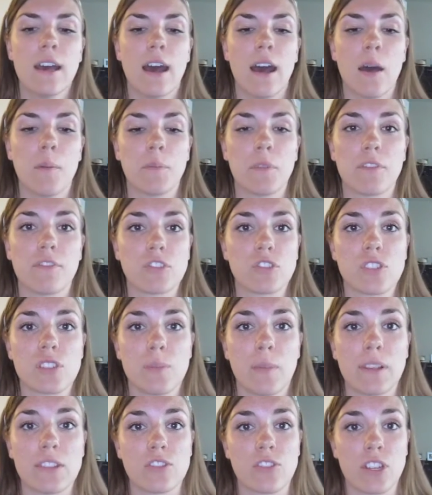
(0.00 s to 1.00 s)
The first
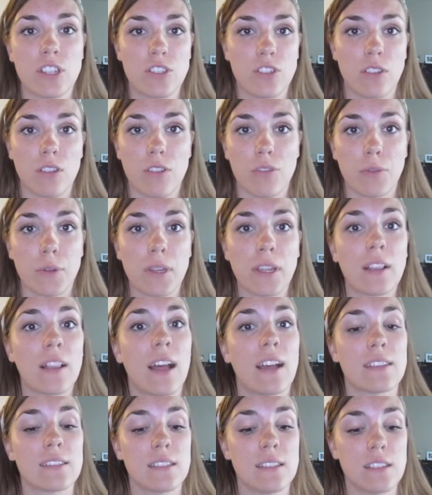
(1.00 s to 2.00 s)
semester I took 3
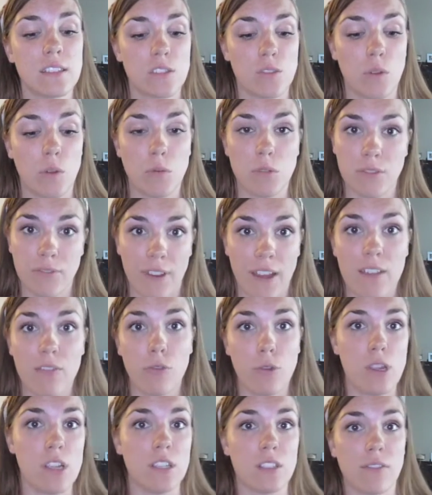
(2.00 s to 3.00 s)
classes, so it was 5
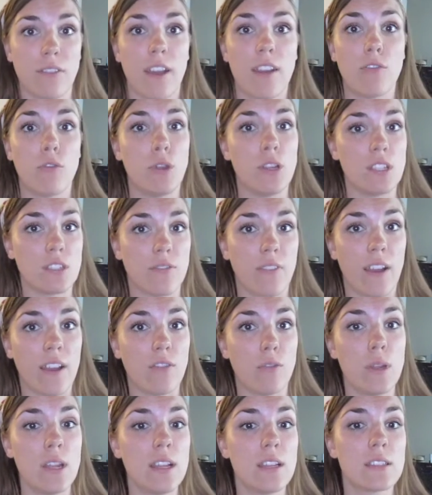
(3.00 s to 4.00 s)
weeks, 5 weeks,
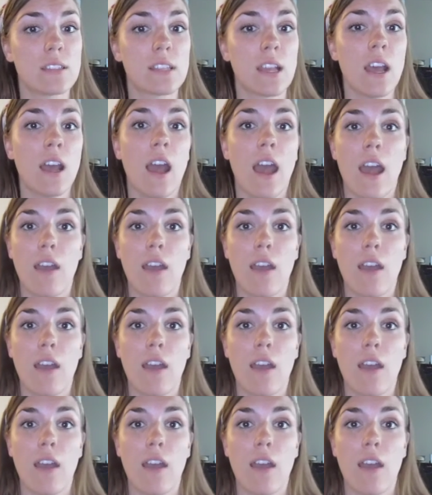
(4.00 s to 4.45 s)
5 weeks.